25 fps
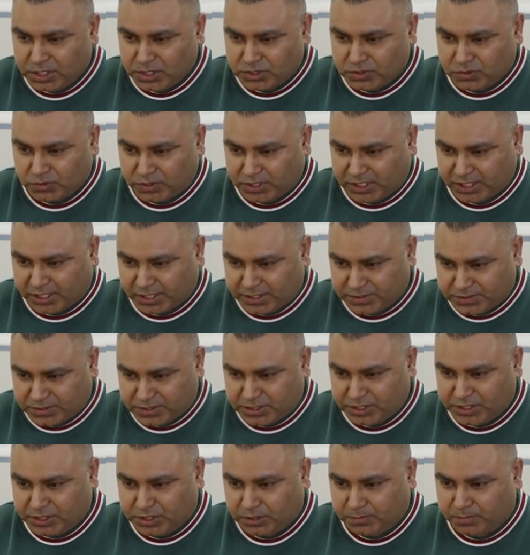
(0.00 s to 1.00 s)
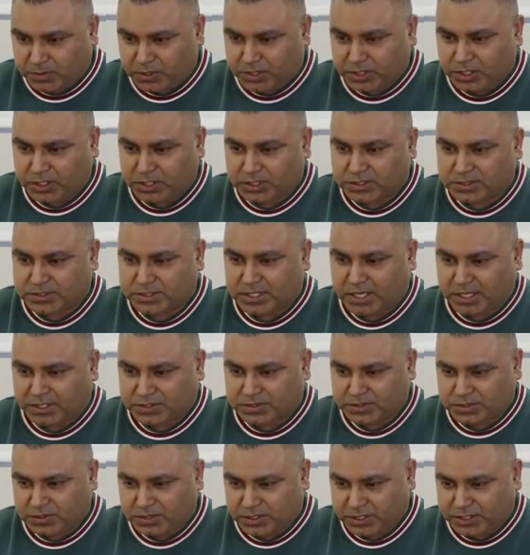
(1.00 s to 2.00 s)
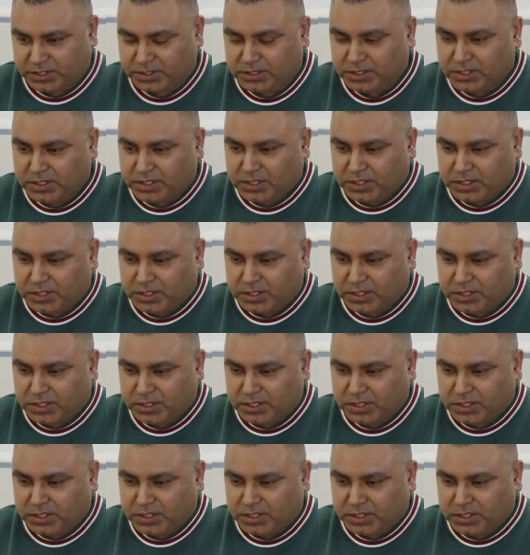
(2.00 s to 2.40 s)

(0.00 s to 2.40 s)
So they can see the products actually